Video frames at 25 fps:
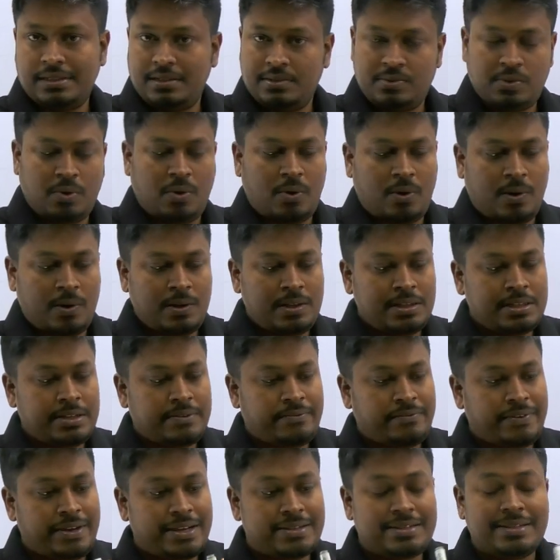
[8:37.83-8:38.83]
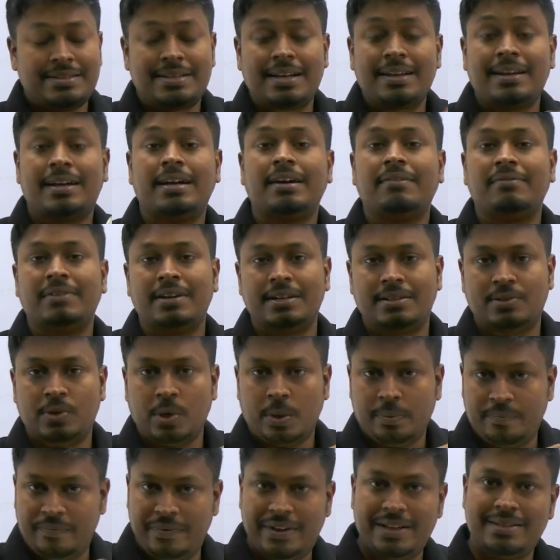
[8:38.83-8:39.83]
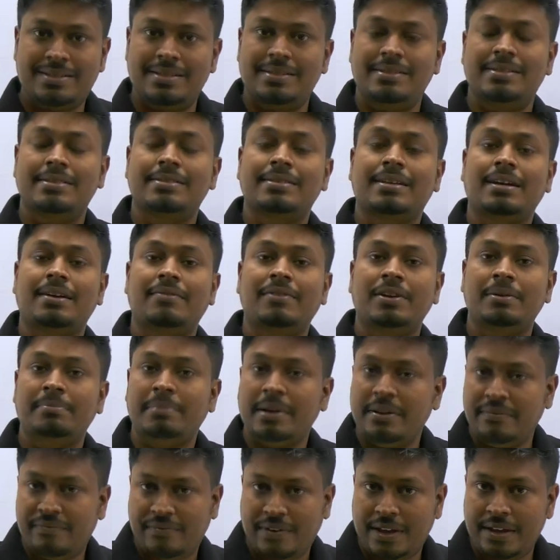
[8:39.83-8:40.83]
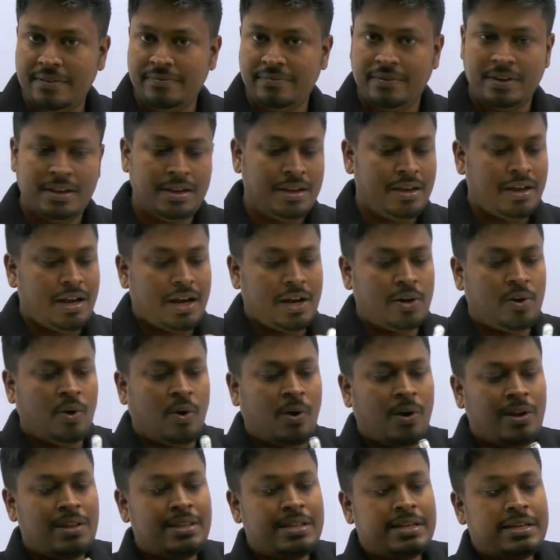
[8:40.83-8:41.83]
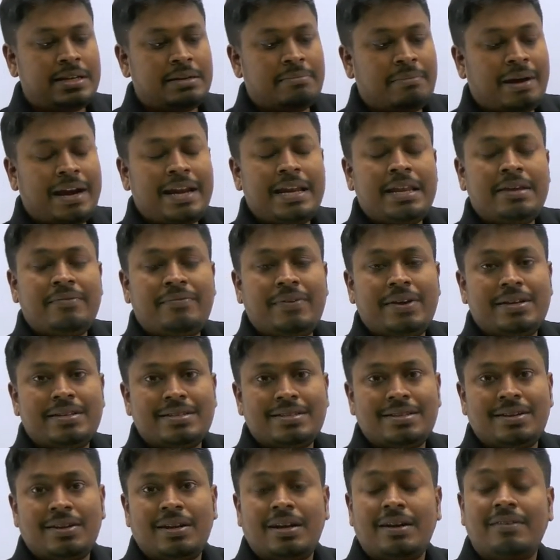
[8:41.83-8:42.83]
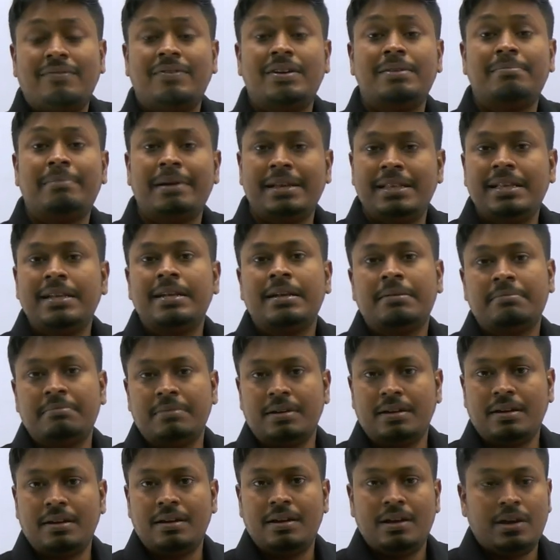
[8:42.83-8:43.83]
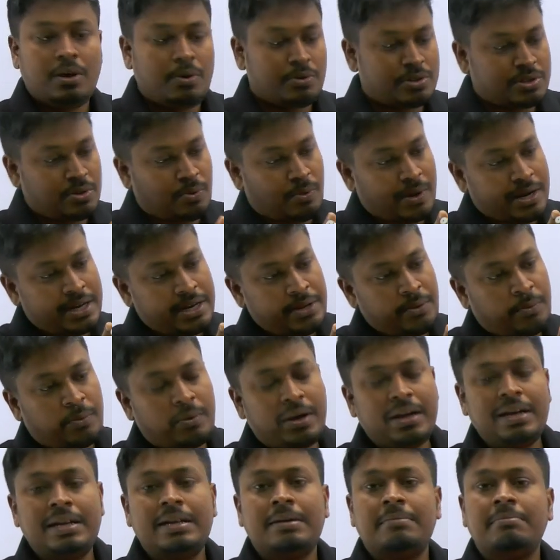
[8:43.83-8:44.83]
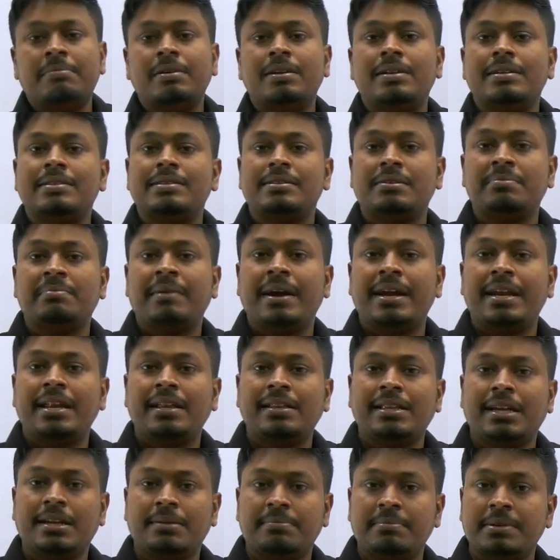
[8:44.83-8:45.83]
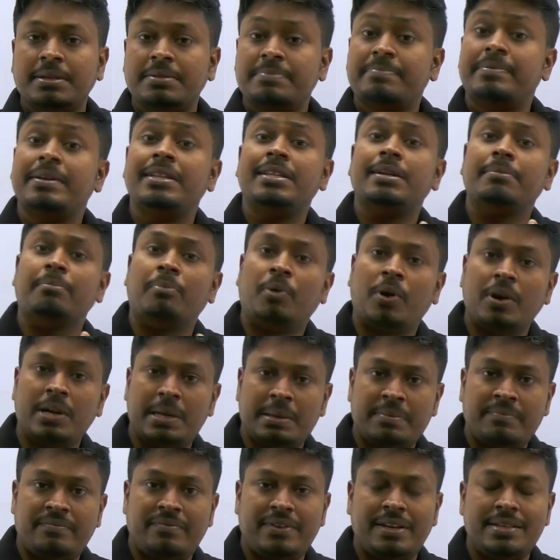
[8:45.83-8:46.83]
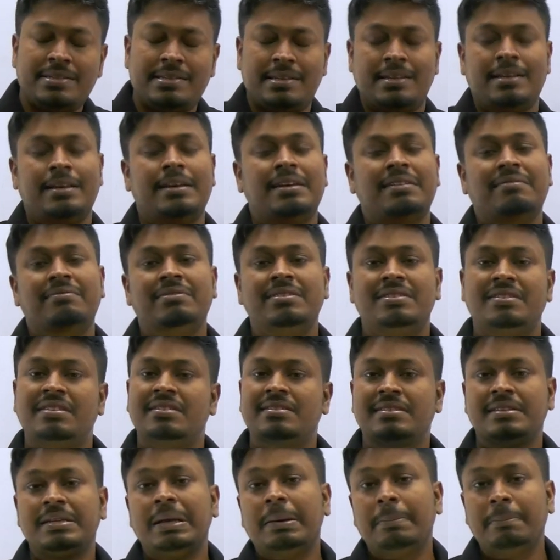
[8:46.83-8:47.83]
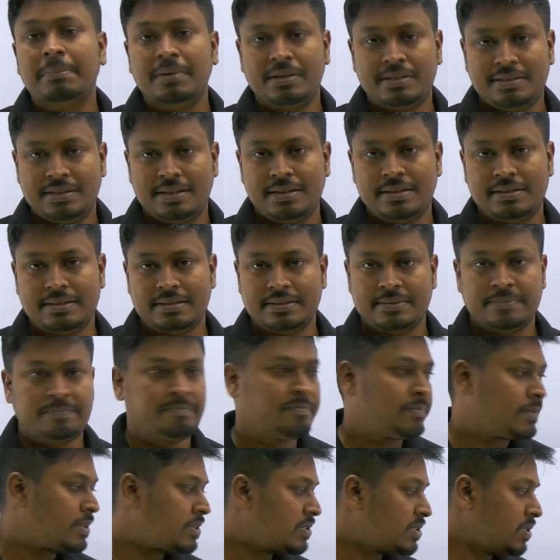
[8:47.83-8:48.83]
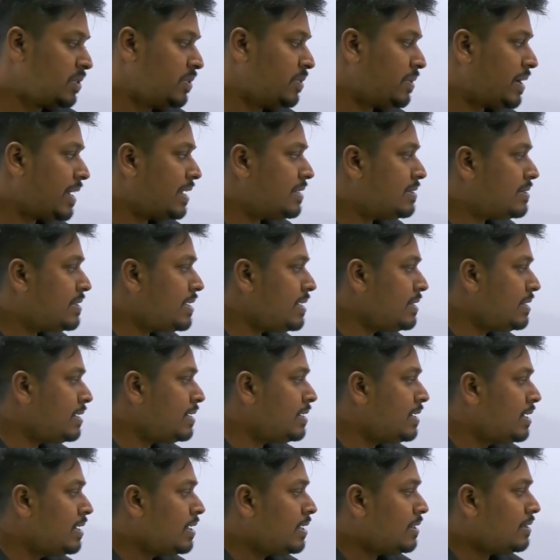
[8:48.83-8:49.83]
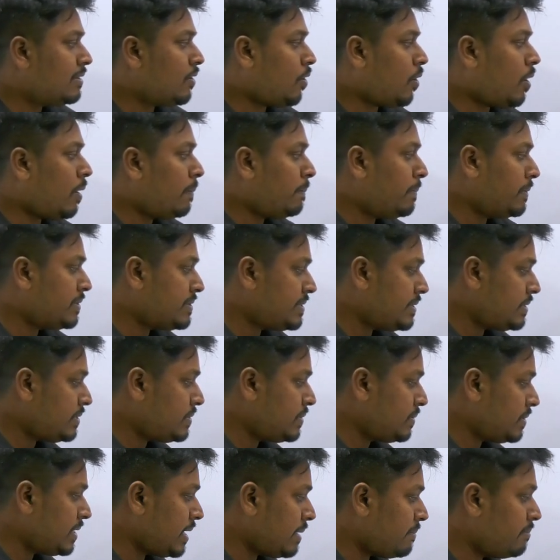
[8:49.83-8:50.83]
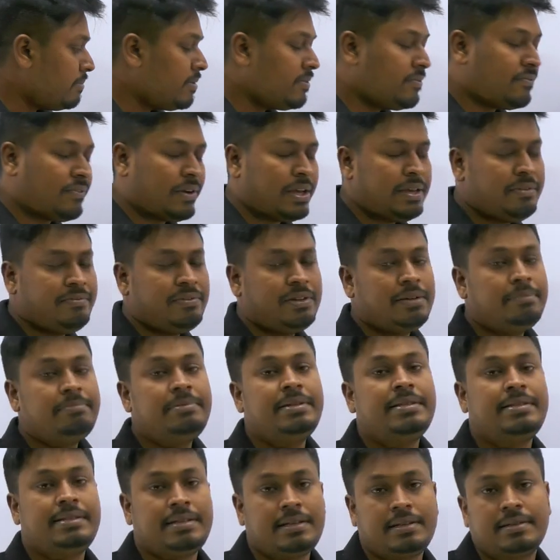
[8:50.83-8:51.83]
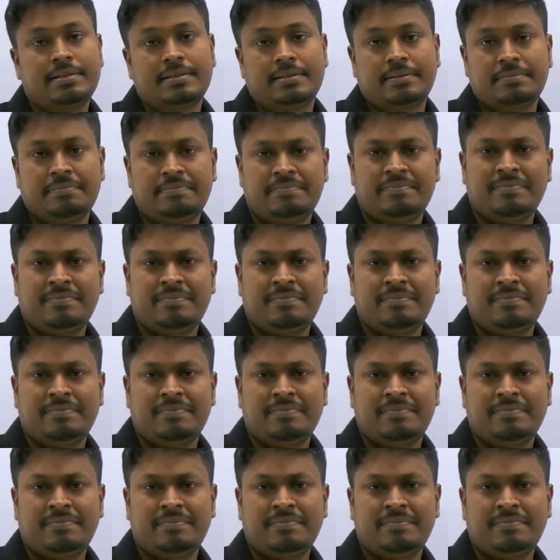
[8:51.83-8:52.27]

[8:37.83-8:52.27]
So all the faces are covered. Top faces is covered by 5 and all the remaining faces are covered by the number. So only one number is remaining. That must be the bottom face, which is number 6. So you can say that the opposite to number 5 will be 6.